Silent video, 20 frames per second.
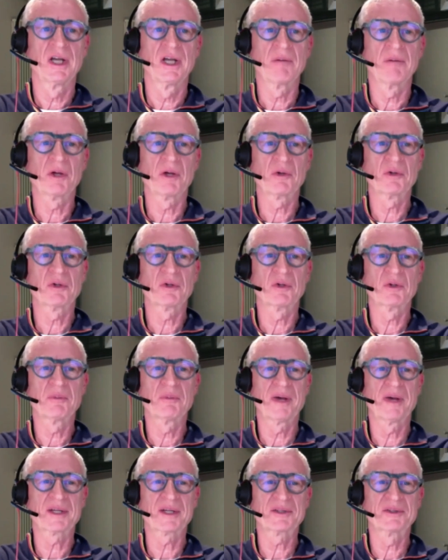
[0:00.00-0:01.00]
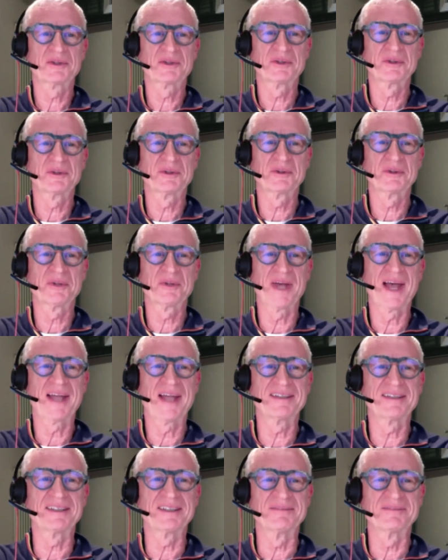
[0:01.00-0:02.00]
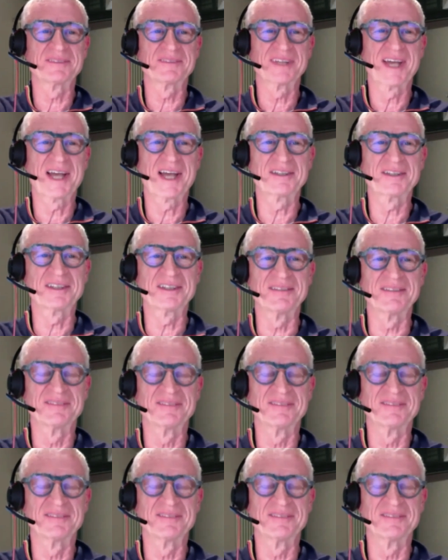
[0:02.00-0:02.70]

I'm now going to go back to Andy. Andy,